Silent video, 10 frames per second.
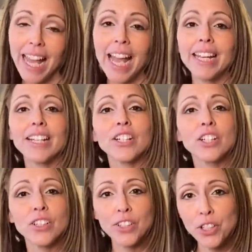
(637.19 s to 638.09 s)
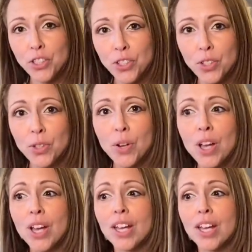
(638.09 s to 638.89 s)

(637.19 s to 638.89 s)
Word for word: and encouraged you